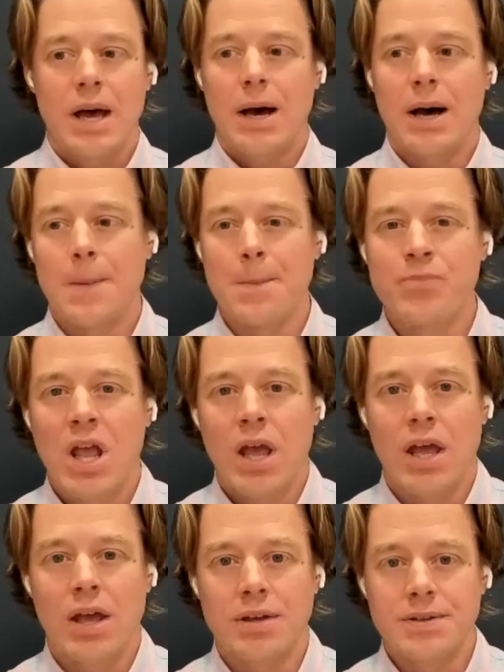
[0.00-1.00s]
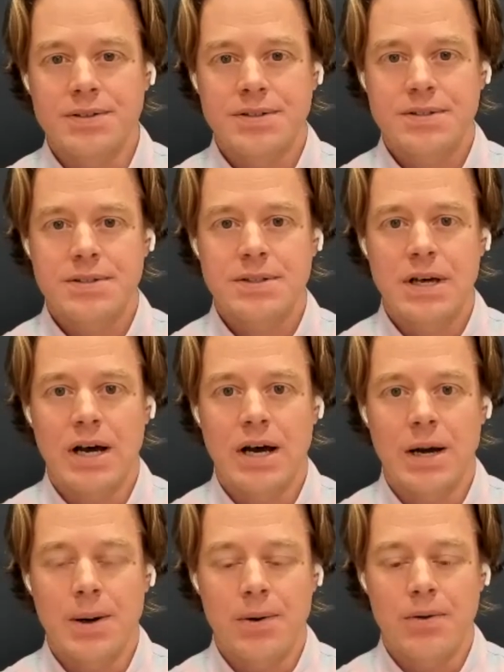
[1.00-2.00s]
um, is
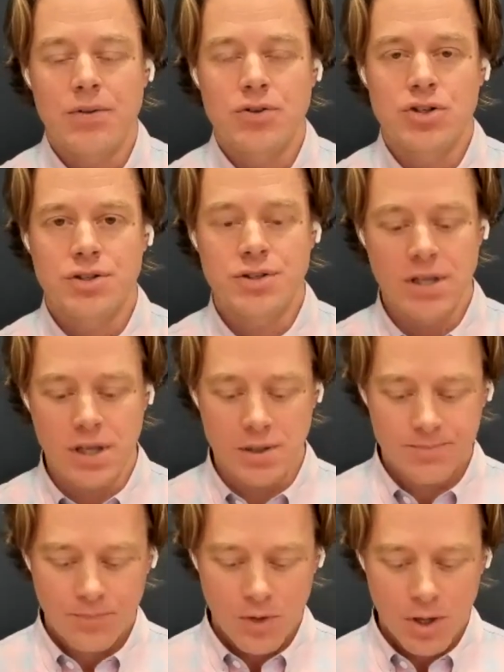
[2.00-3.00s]
uh, just the,